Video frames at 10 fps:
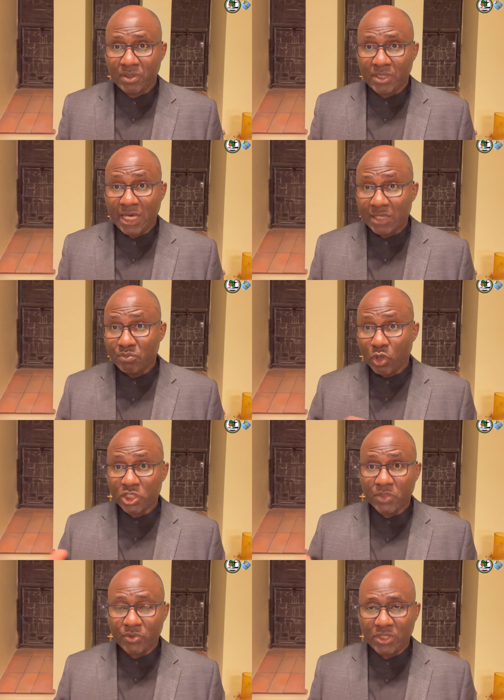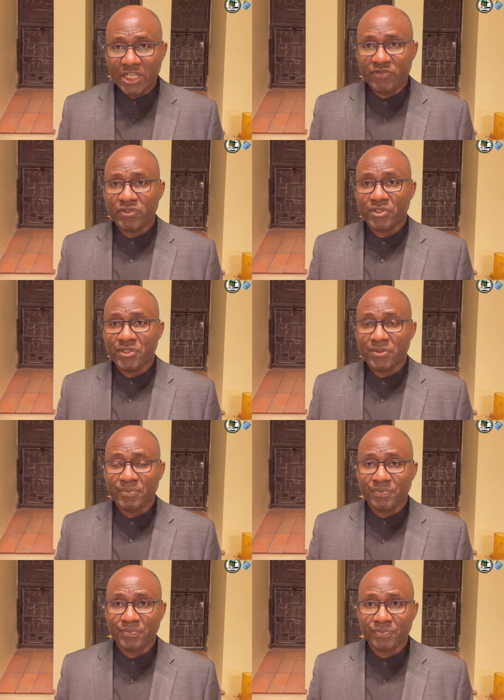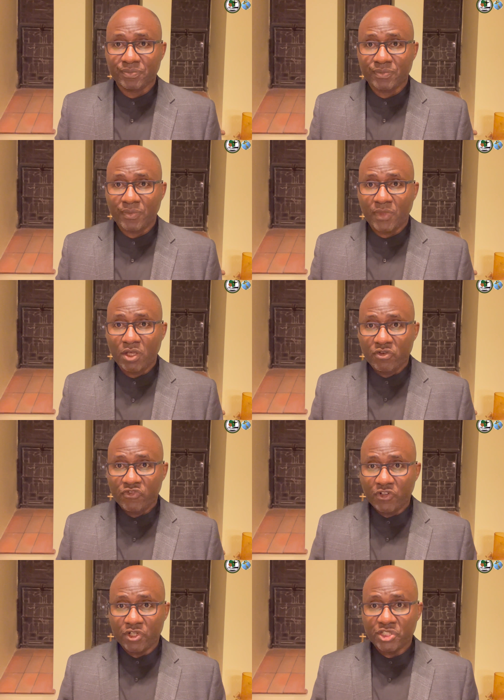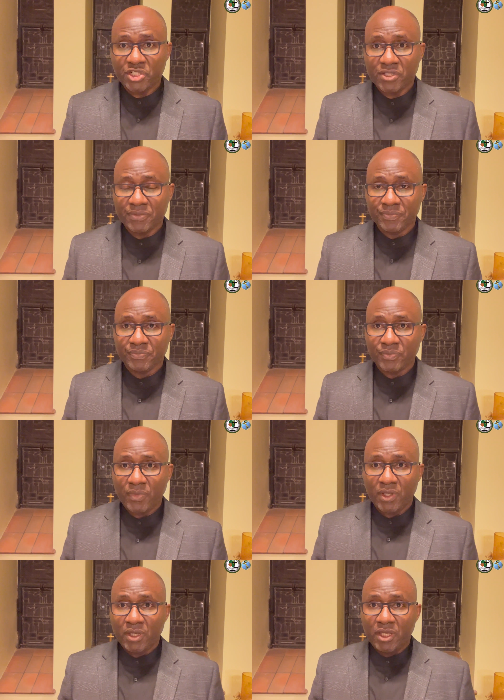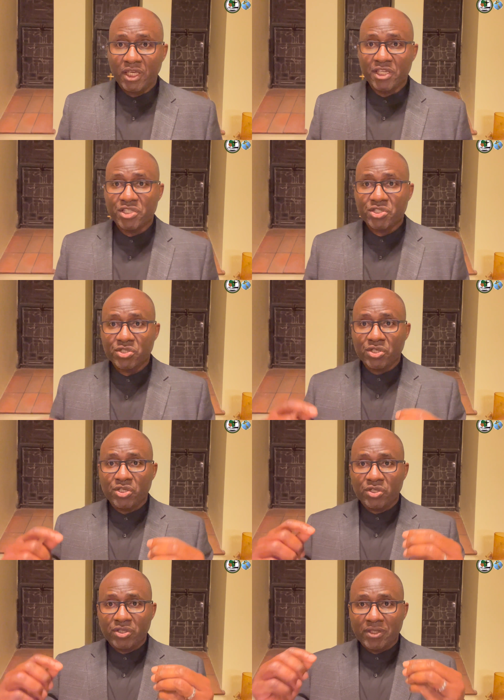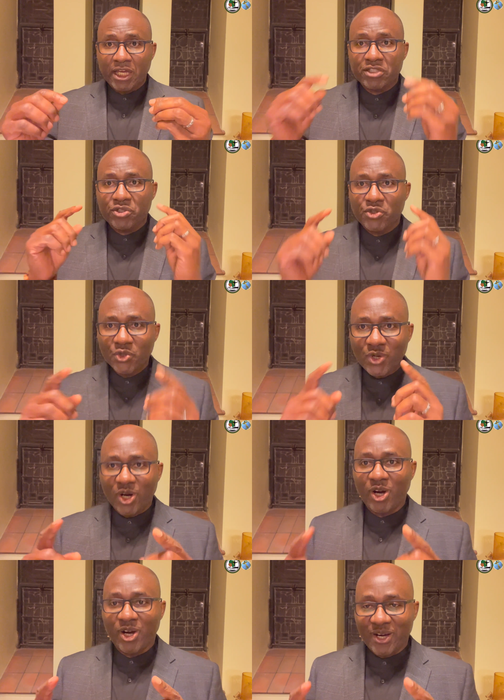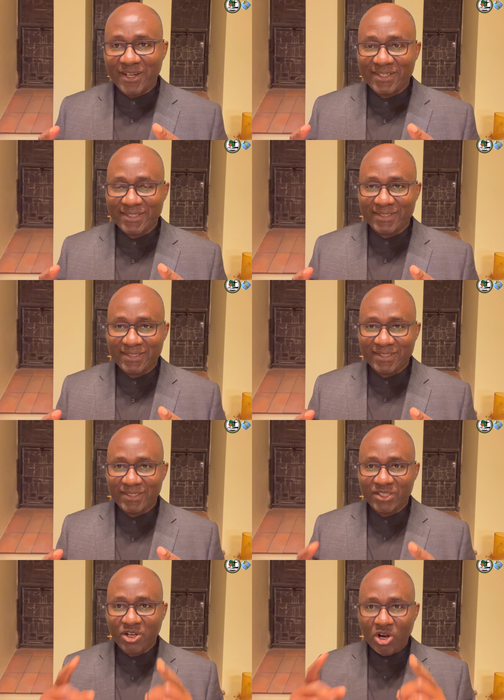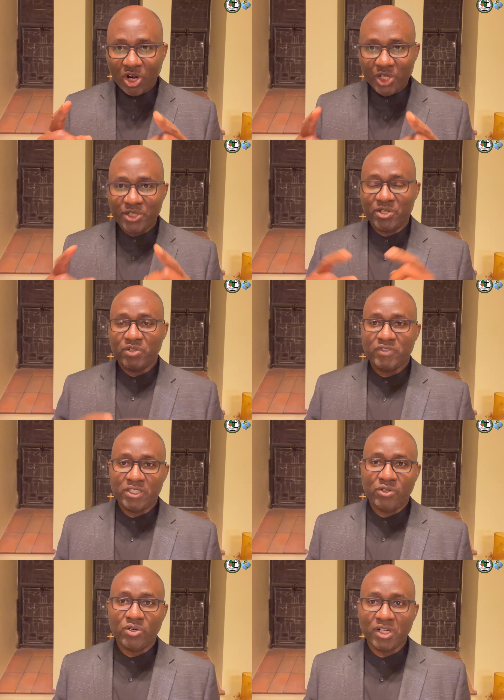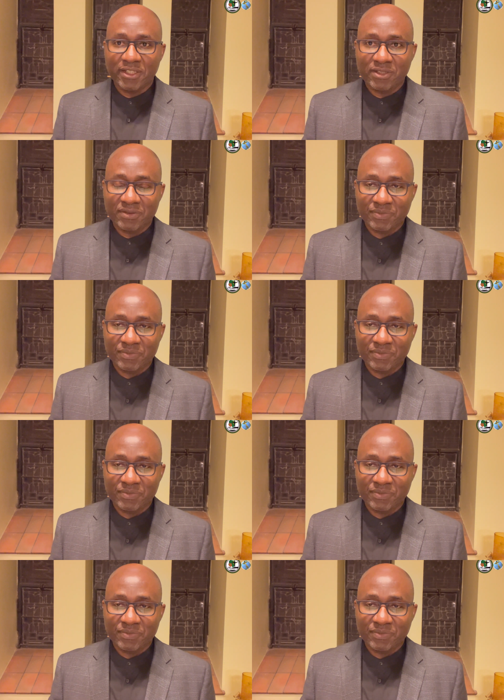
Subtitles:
at multiple levels. First is that you are the garden of the Lord.